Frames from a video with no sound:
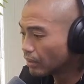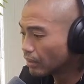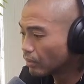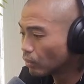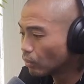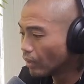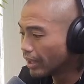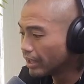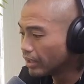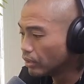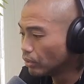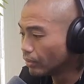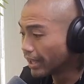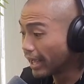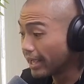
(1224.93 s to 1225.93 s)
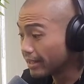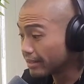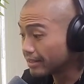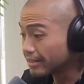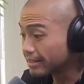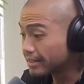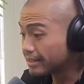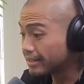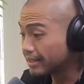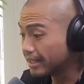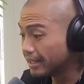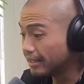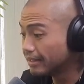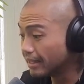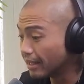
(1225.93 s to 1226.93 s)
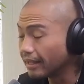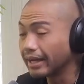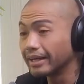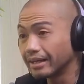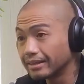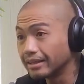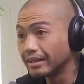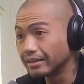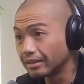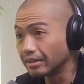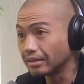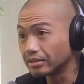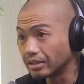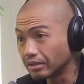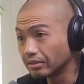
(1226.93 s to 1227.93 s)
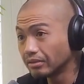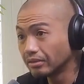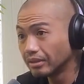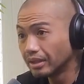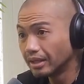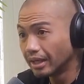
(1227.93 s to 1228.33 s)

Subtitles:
when you can't see the light at the end of the tunnel,